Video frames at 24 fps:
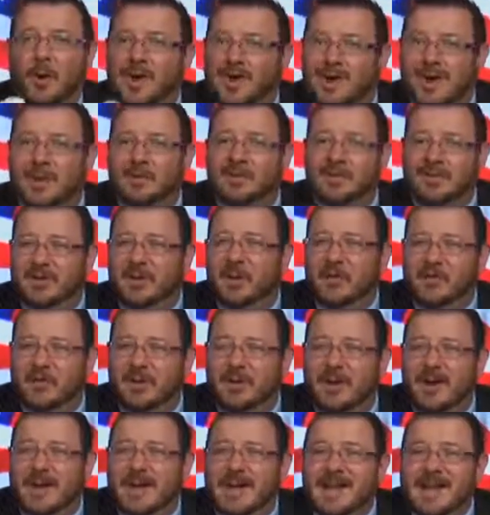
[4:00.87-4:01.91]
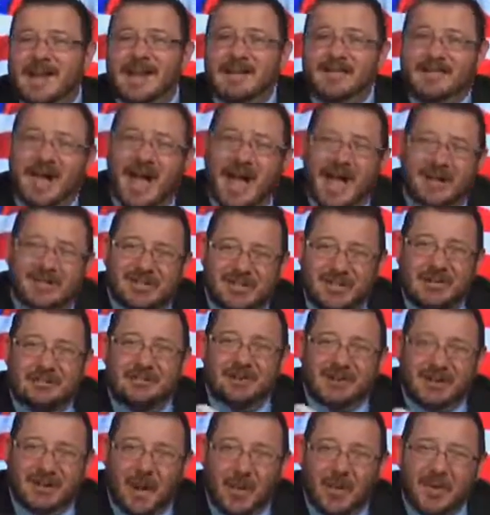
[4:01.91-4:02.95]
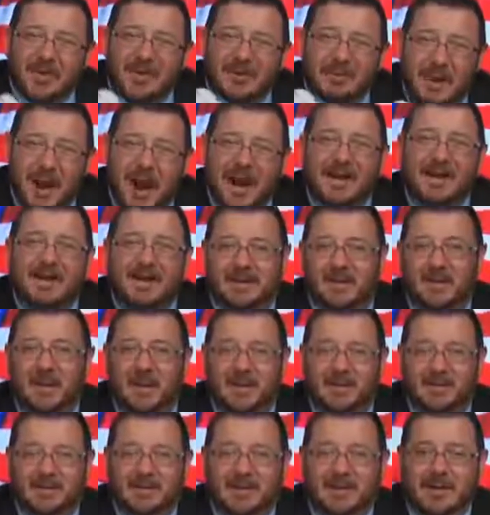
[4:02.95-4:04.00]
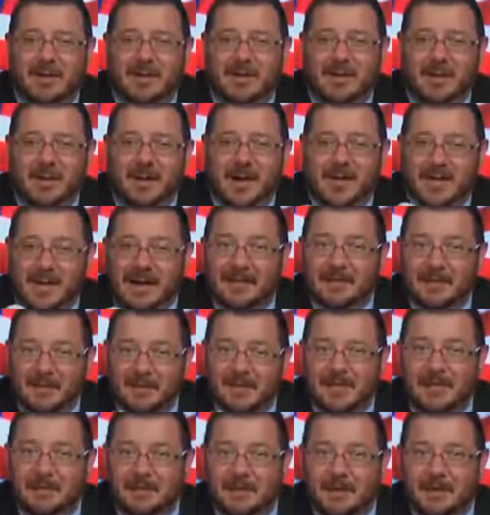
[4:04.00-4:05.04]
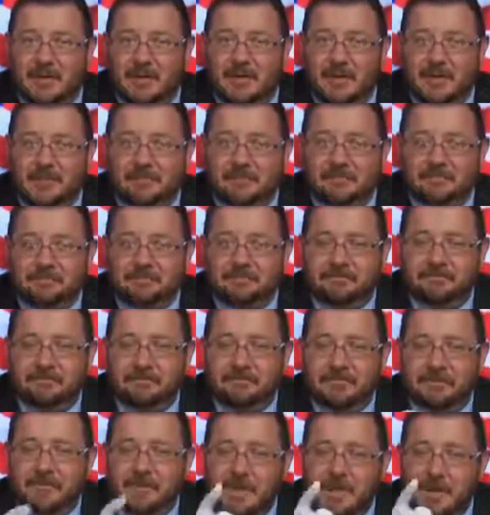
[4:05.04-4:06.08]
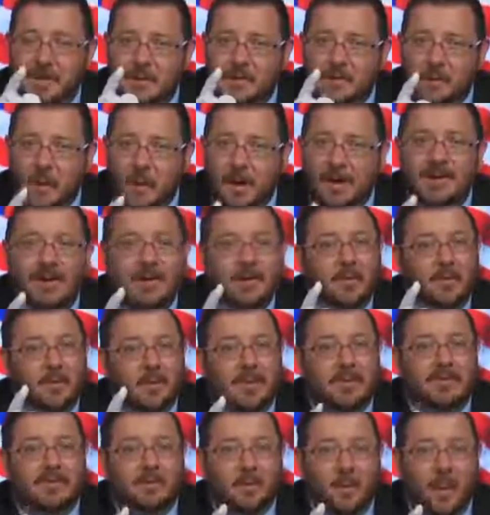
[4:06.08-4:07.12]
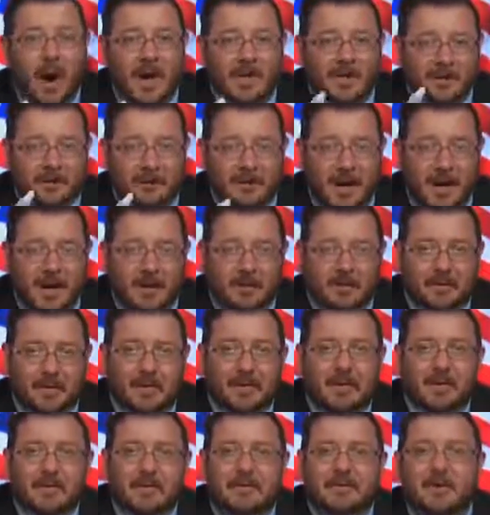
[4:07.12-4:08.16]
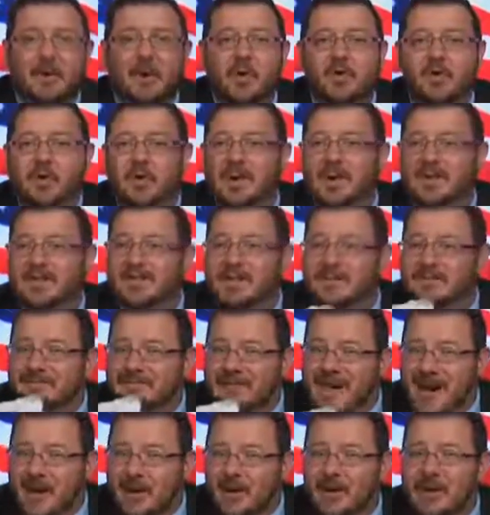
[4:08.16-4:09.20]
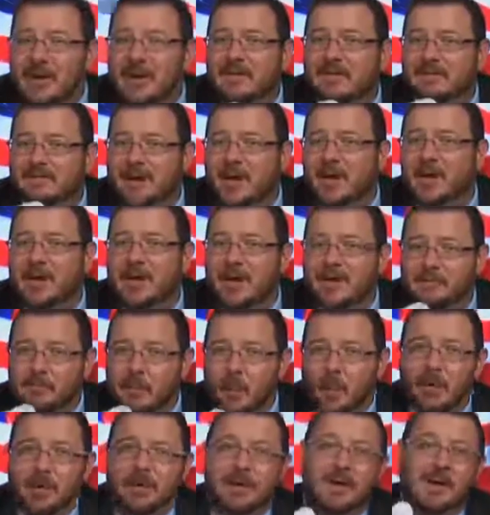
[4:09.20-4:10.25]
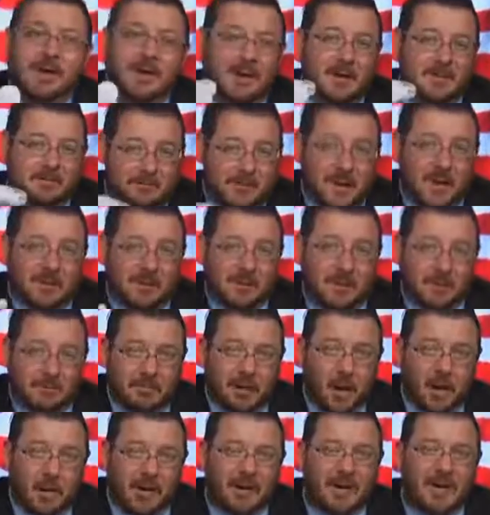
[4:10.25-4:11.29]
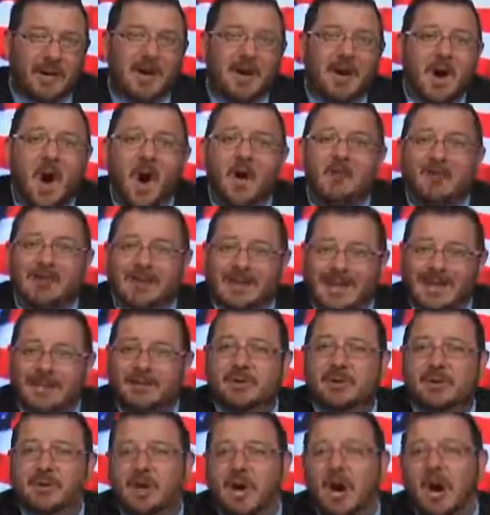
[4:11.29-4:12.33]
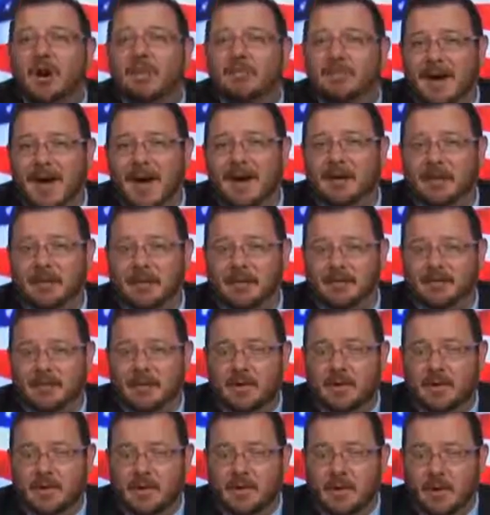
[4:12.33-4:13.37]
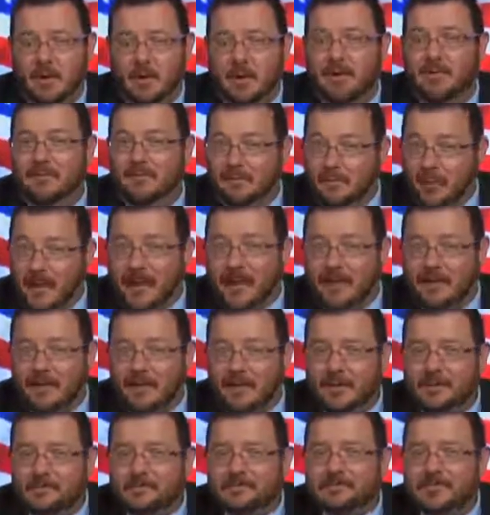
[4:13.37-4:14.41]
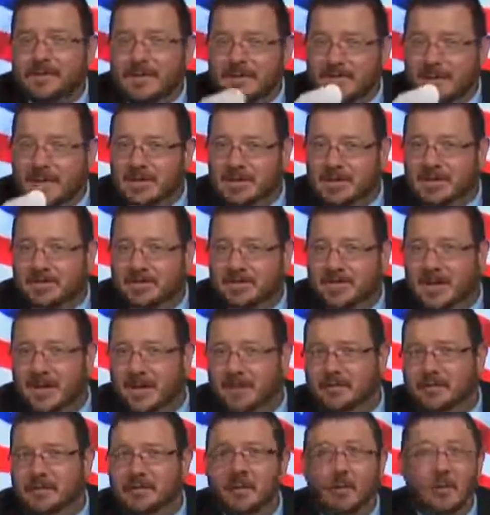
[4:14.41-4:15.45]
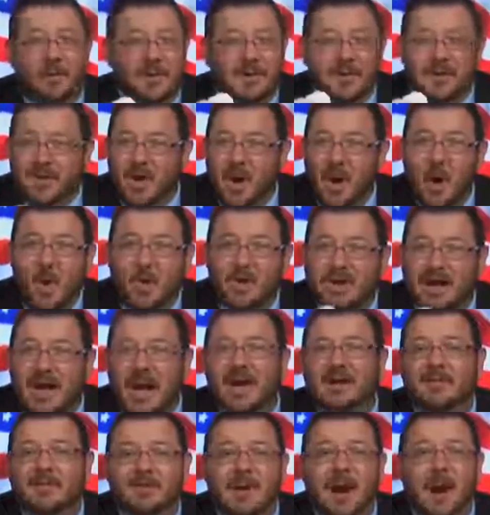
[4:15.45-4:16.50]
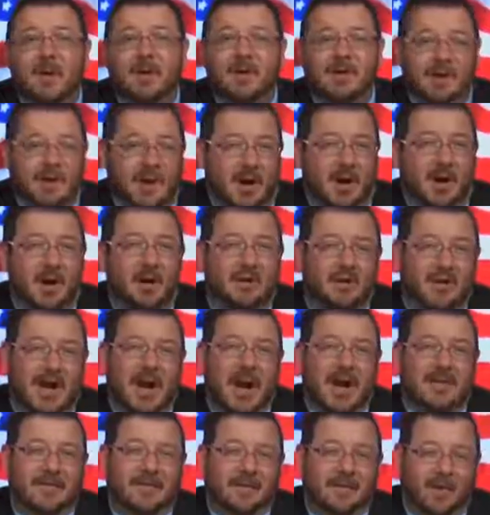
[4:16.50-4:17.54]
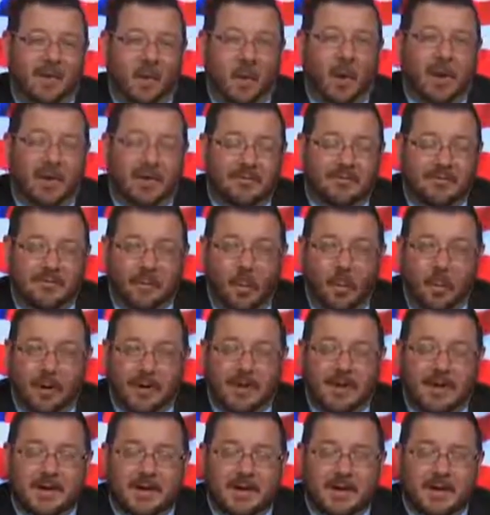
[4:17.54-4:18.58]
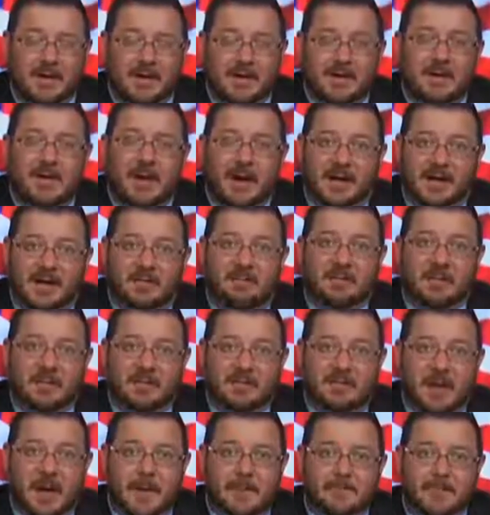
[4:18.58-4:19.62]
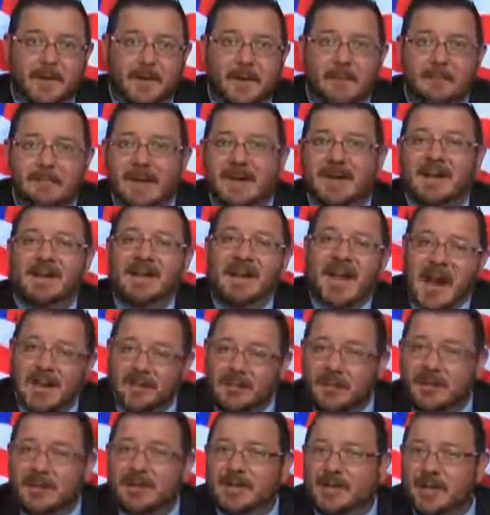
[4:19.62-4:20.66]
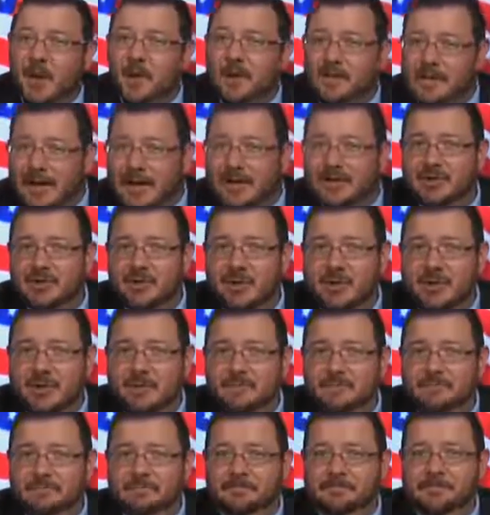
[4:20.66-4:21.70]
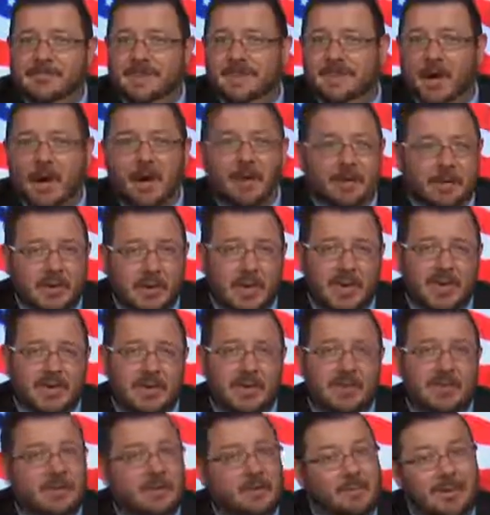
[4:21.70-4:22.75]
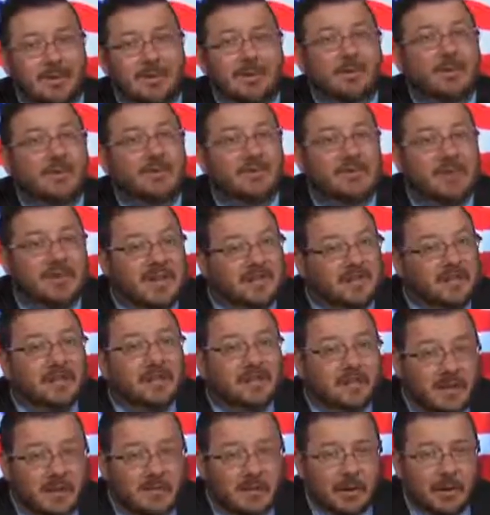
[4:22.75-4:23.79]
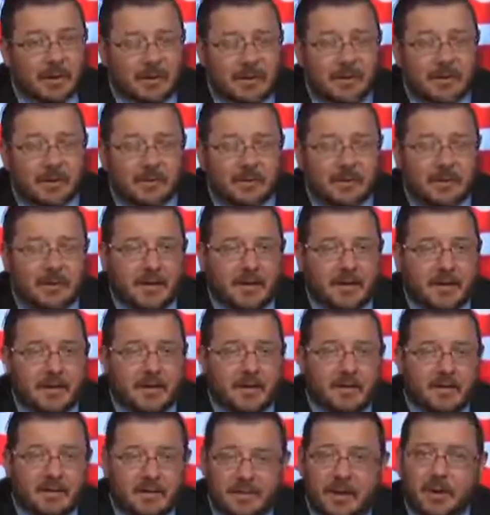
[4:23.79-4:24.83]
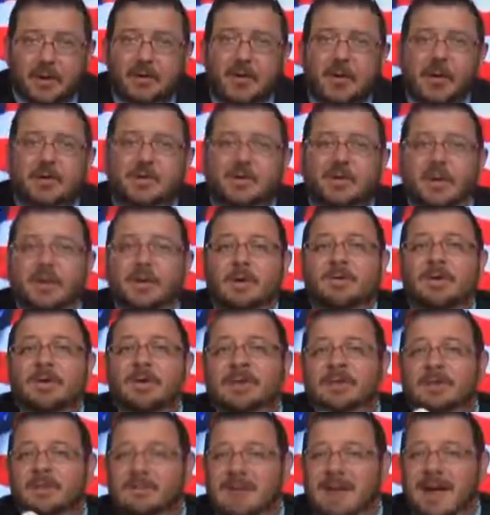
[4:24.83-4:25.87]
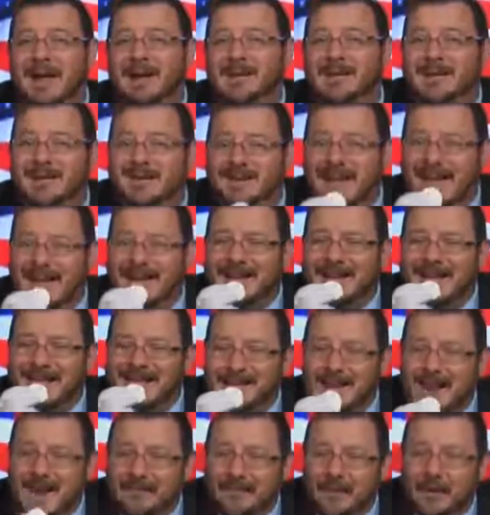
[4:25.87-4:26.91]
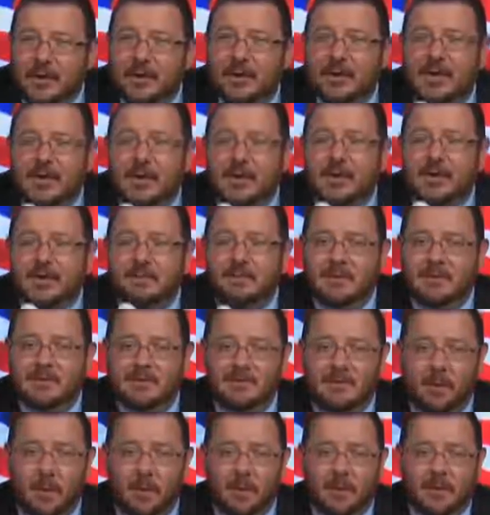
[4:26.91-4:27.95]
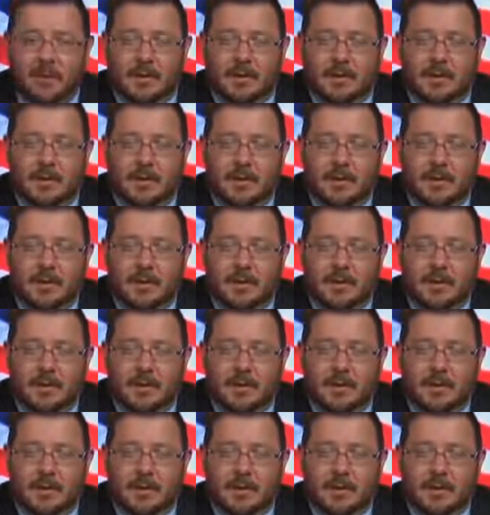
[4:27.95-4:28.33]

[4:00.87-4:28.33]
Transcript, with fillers: Right now, silver is actually below its mining cost, and that's how cheap it is. There's one reason why this matters. Silver is a very, very important com component of electric car batteries. Right, France, they just announced there will be no gas powered cars after 2040. Yeah, can you believe that? Making everybody go electric. And other countries are about to do sil similar things. Silver is going to be in demand like never before.